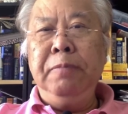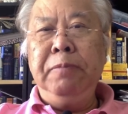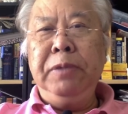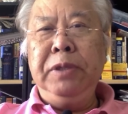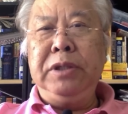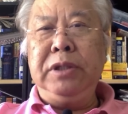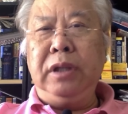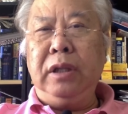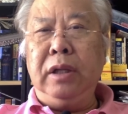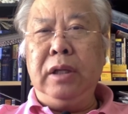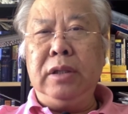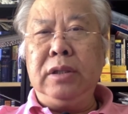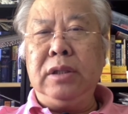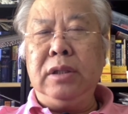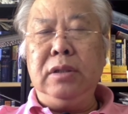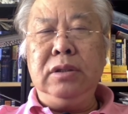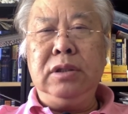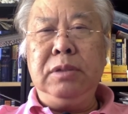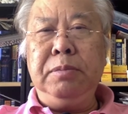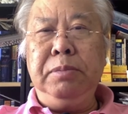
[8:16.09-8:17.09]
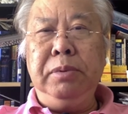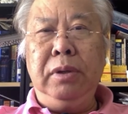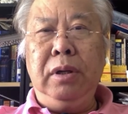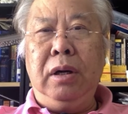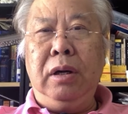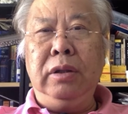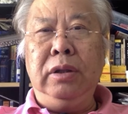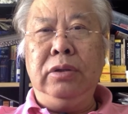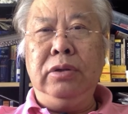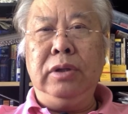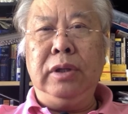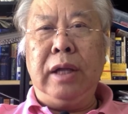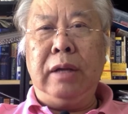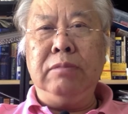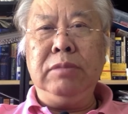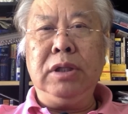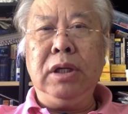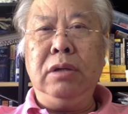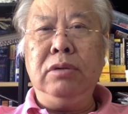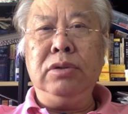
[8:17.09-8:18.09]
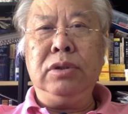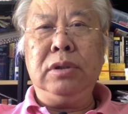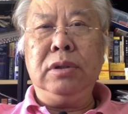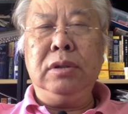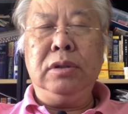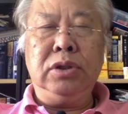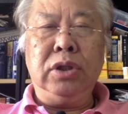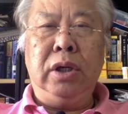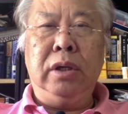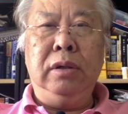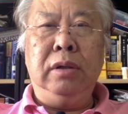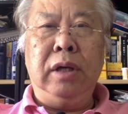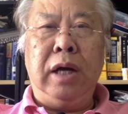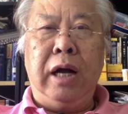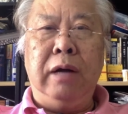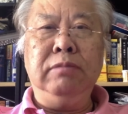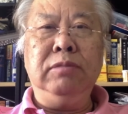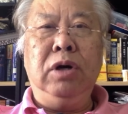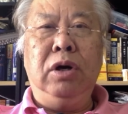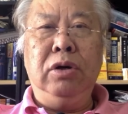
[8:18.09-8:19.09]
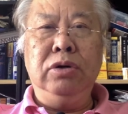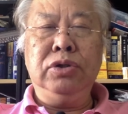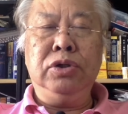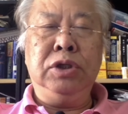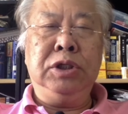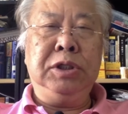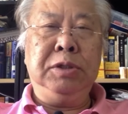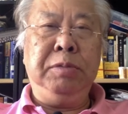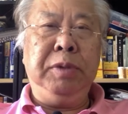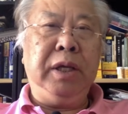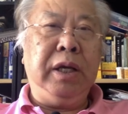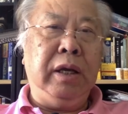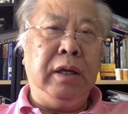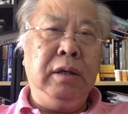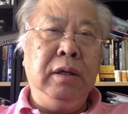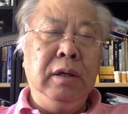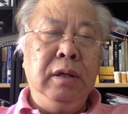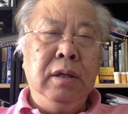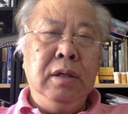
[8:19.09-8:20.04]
citizens put on to themselves. So I'm also speaking